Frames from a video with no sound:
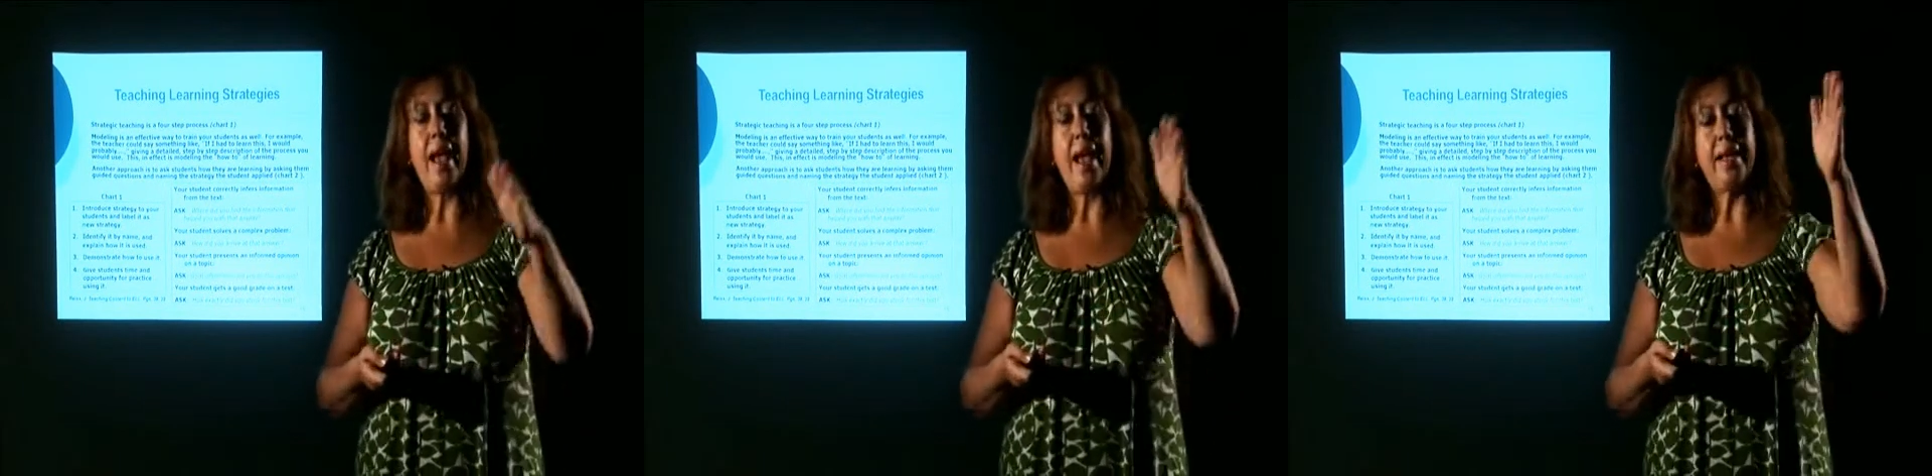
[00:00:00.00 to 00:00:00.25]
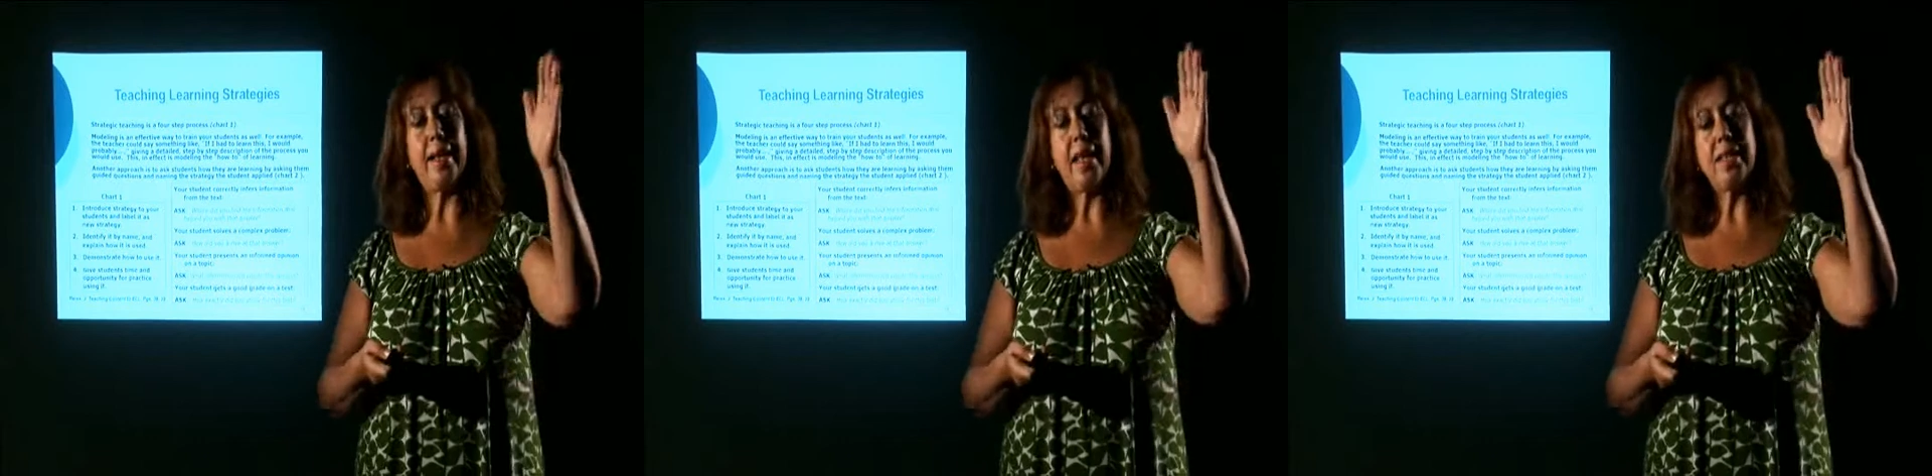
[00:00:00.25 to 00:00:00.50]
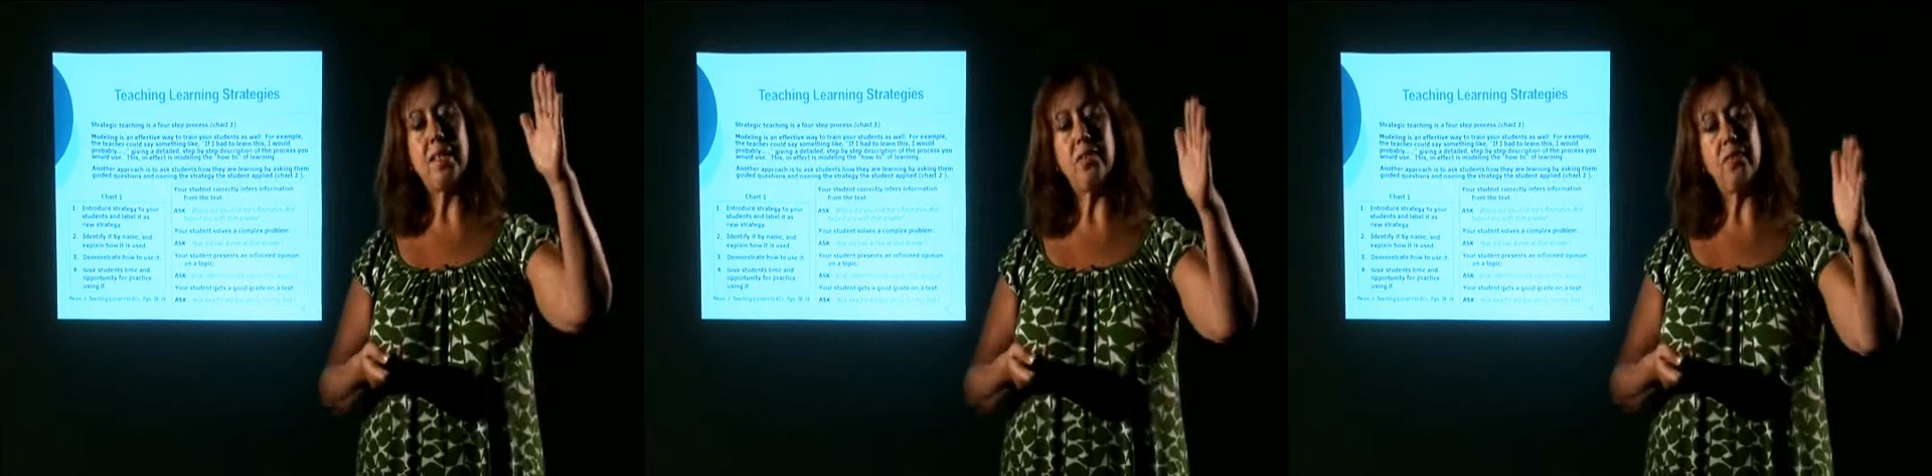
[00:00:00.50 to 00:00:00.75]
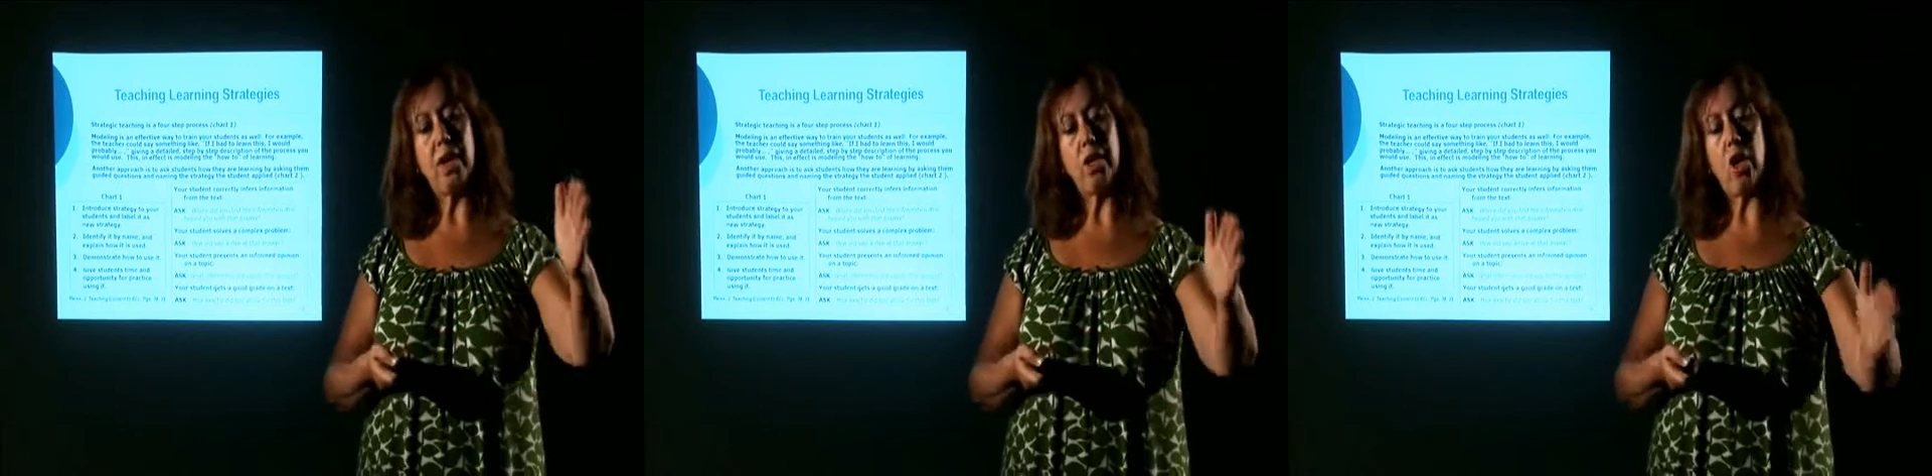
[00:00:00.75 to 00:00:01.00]
I
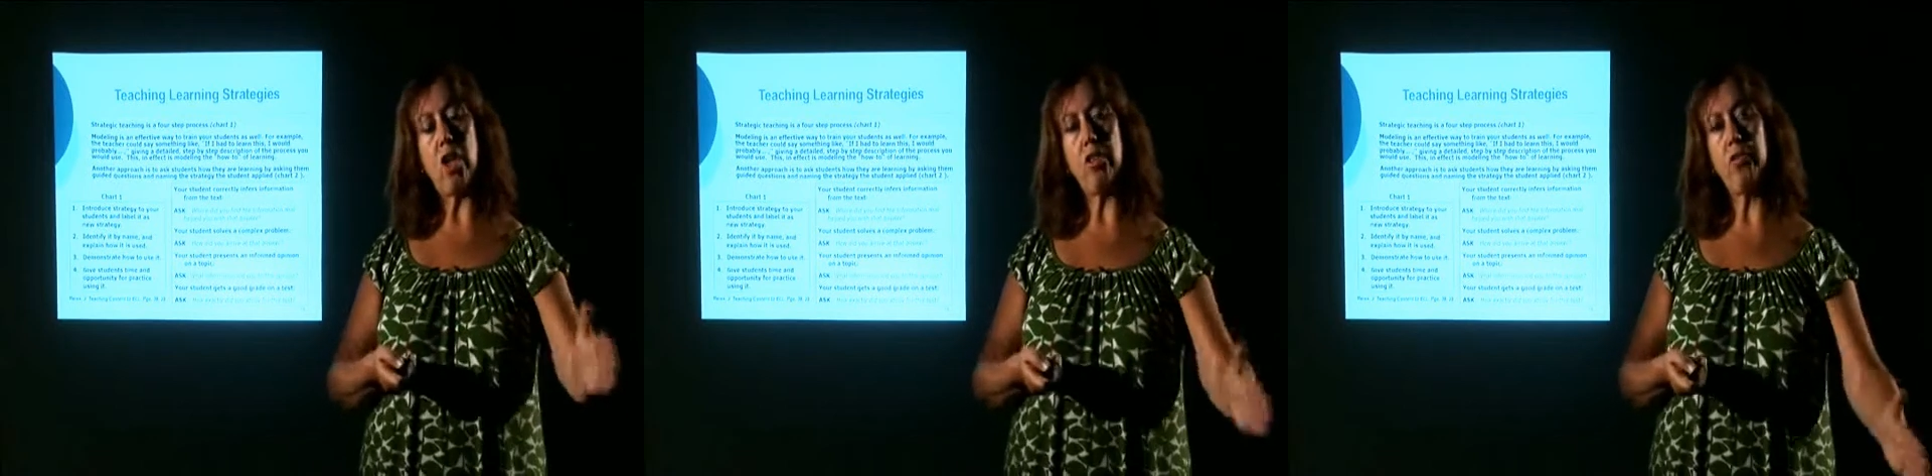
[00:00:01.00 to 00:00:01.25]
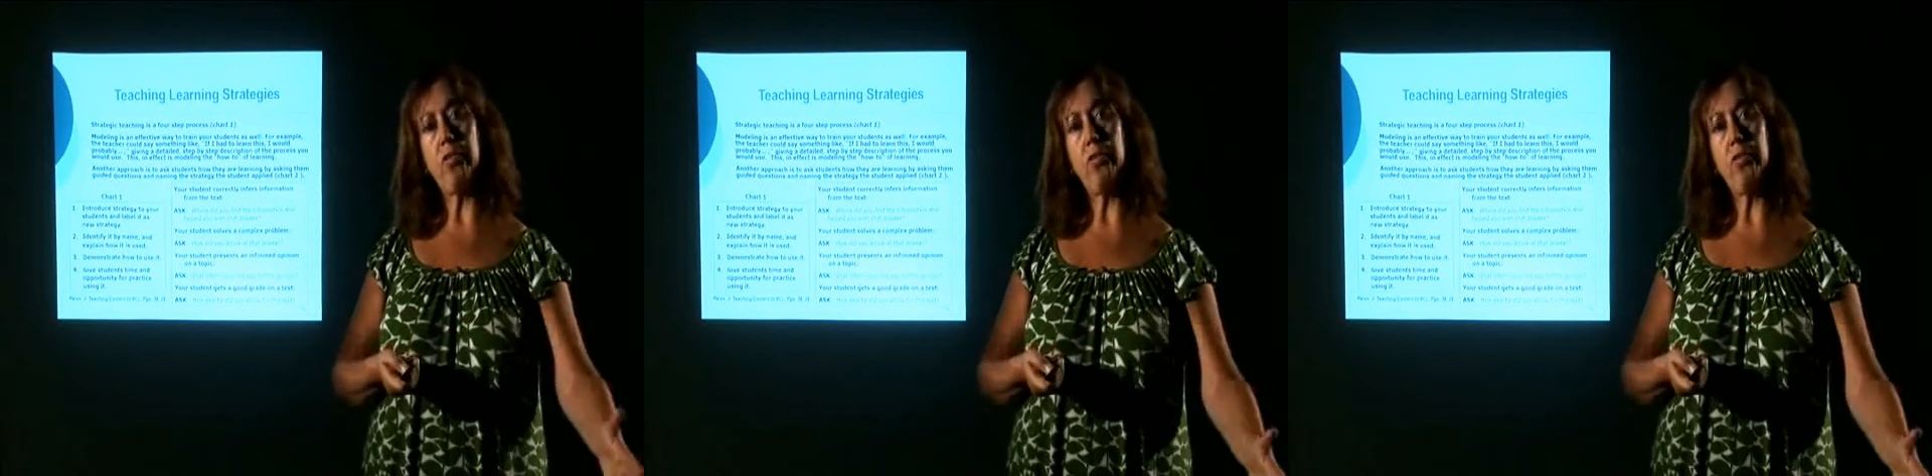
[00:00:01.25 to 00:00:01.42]
classified all the